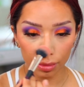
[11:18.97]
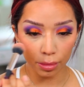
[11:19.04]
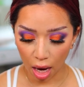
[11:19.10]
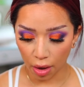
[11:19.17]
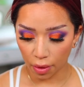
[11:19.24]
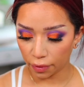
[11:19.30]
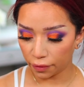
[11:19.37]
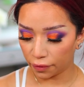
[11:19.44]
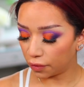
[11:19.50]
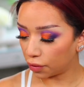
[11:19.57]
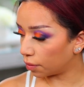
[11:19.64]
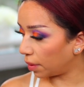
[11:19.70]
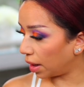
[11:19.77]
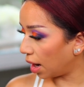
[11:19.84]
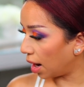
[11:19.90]
Now
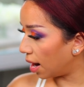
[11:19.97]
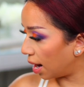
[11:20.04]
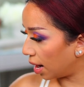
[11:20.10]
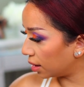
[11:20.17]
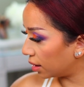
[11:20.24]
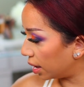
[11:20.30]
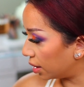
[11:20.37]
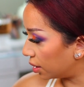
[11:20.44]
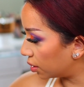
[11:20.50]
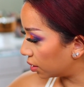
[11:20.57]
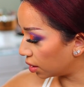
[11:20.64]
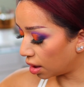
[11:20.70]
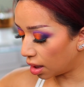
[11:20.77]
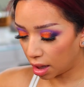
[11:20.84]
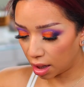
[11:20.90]
for my
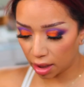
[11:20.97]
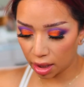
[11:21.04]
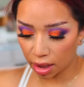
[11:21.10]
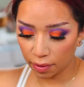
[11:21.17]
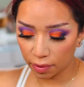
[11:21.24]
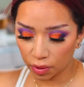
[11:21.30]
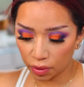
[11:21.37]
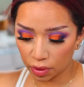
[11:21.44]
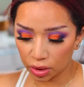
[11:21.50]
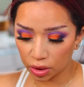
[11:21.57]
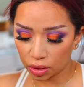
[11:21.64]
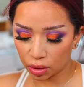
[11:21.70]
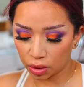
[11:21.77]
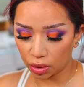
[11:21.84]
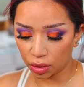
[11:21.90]
highlighter, I am going
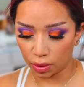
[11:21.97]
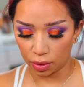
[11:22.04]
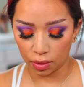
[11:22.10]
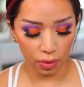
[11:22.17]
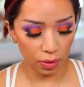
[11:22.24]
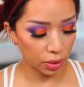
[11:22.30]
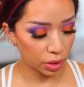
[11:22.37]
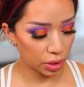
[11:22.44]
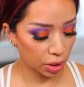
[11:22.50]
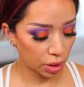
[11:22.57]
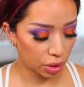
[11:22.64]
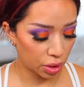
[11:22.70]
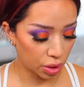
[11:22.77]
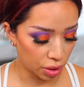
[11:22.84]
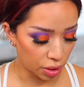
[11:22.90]
to use
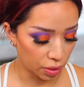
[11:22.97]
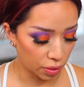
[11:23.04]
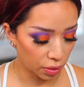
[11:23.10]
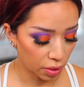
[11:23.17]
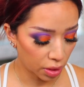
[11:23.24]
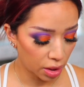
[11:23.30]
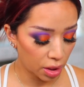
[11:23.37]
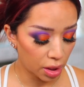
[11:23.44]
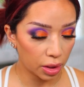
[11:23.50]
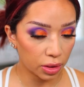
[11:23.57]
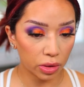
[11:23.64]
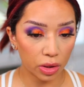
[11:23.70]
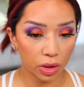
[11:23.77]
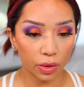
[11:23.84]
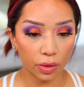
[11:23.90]
two.
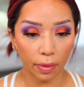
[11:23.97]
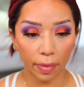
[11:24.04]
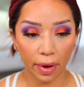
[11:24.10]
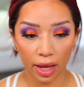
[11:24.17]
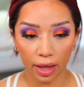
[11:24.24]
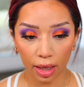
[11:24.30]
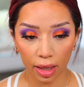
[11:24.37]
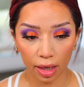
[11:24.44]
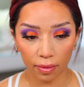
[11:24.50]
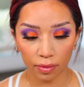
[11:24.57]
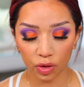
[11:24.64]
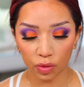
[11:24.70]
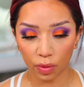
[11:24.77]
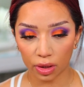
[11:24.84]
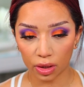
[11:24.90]
So the palette
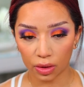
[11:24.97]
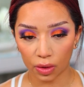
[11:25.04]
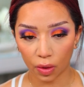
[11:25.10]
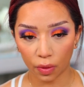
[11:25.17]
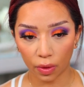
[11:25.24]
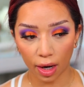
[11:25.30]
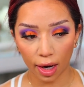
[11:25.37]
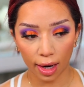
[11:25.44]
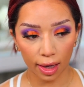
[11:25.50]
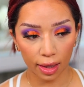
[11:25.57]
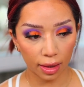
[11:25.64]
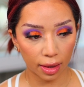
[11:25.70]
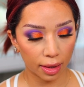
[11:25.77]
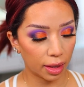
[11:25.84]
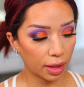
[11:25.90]
comes with its own
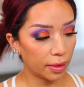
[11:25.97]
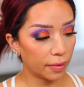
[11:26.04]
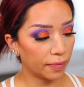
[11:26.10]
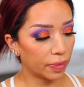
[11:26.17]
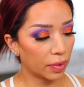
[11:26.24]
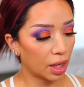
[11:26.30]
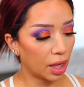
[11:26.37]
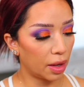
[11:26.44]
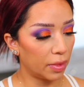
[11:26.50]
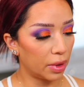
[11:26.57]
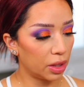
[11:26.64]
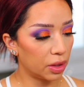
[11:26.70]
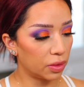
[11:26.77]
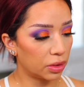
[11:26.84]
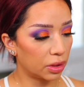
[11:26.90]
highlight. I'm
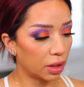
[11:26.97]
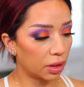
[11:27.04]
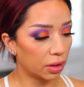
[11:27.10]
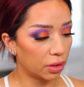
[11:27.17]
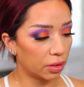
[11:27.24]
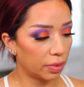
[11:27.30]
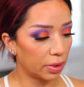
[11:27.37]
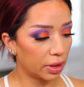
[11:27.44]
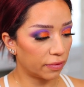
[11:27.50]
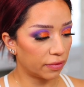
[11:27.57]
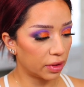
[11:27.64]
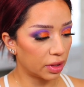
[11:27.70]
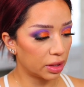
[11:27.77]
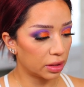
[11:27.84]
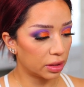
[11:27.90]
going to use a little bit
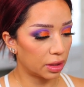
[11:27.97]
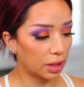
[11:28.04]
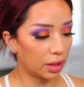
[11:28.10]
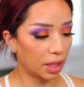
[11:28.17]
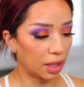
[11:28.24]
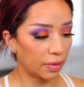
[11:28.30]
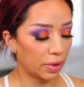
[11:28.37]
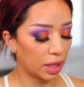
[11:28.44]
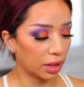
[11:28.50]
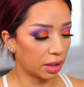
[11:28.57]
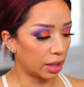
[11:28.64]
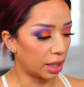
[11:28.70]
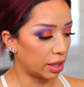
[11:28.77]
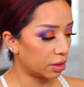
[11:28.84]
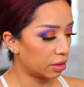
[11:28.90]
of this, and then I'm going to
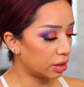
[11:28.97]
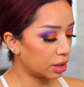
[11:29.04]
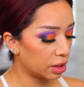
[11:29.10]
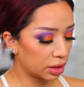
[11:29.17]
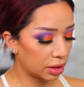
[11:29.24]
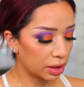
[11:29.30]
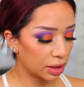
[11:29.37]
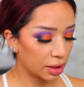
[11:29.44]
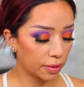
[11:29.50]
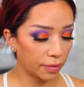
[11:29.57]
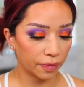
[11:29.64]
layer it